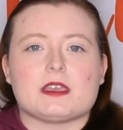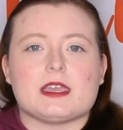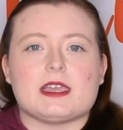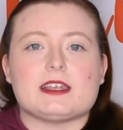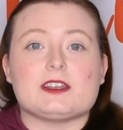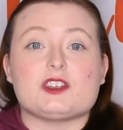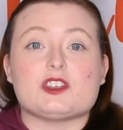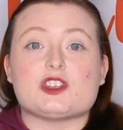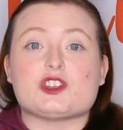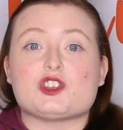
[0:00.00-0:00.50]

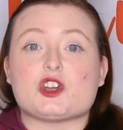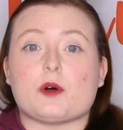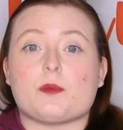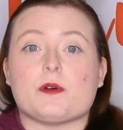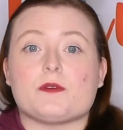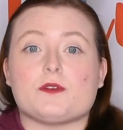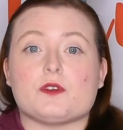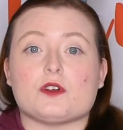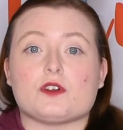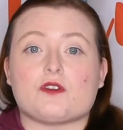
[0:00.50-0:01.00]
into the top
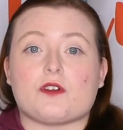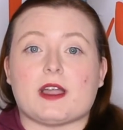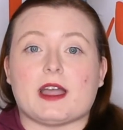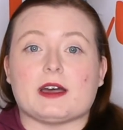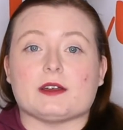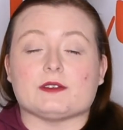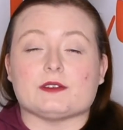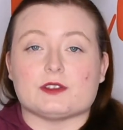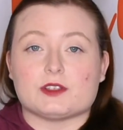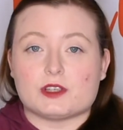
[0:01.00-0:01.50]
of your
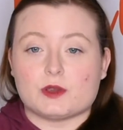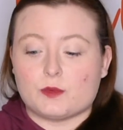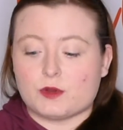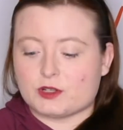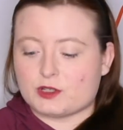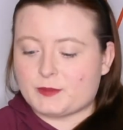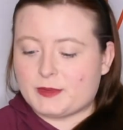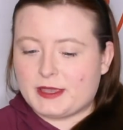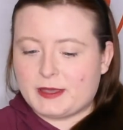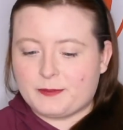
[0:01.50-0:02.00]
crown. So
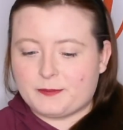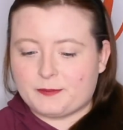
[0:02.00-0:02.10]
watch me.